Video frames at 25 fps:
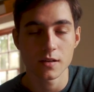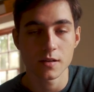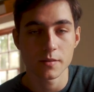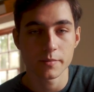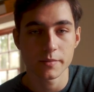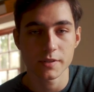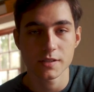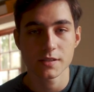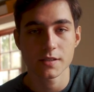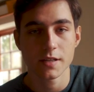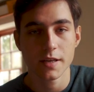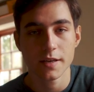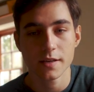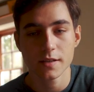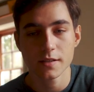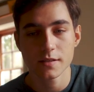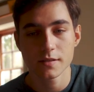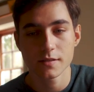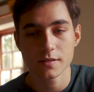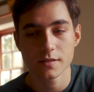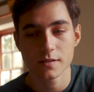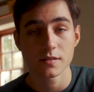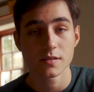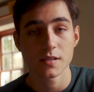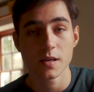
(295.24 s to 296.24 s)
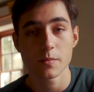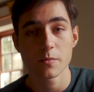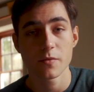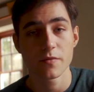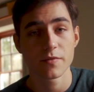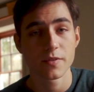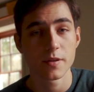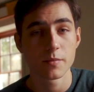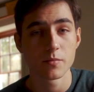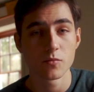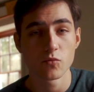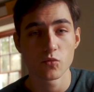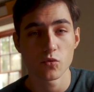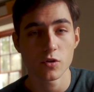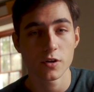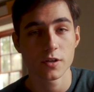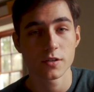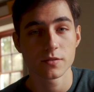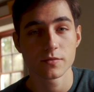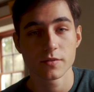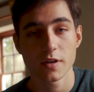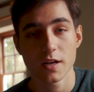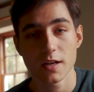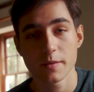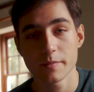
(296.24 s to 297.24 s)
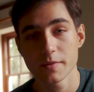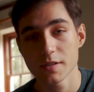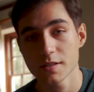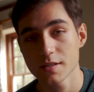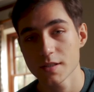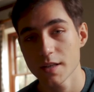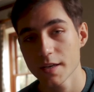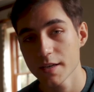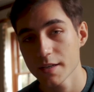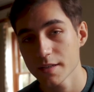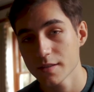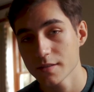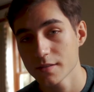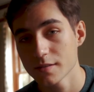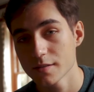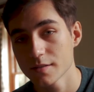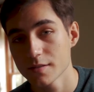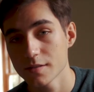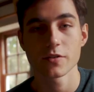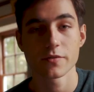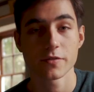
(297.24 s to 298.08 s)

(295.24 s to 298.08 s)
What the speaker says: mistakes. Some of them weren't really mistakes.